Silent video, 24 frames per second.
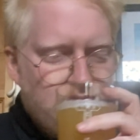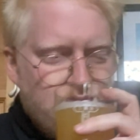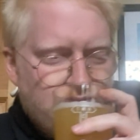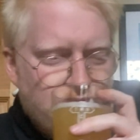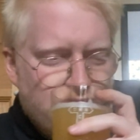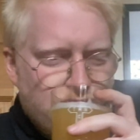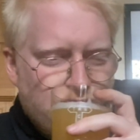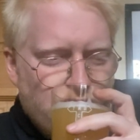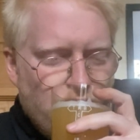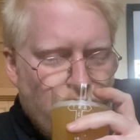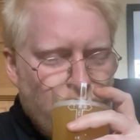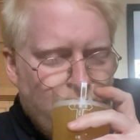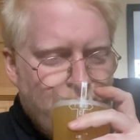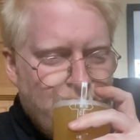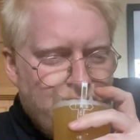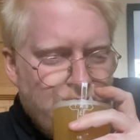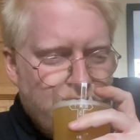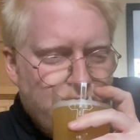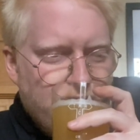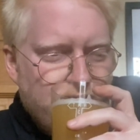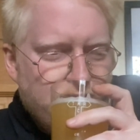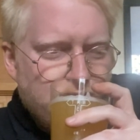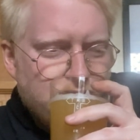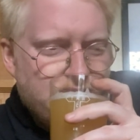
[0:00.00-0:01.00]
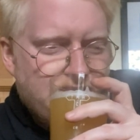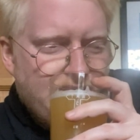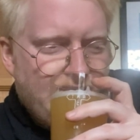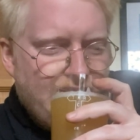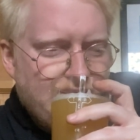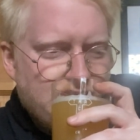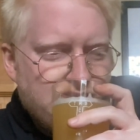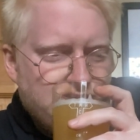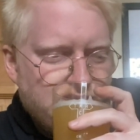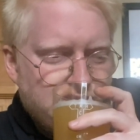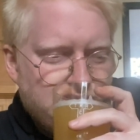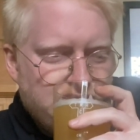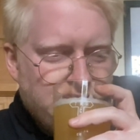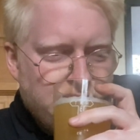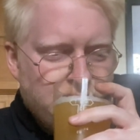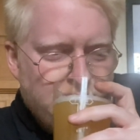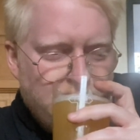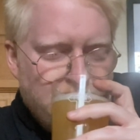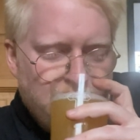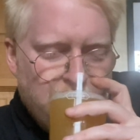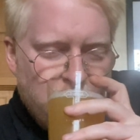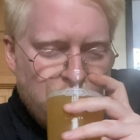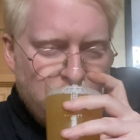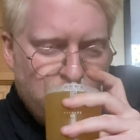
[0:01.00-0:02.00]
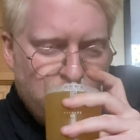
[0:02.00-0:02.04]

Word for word: It's got beautiful texture to it.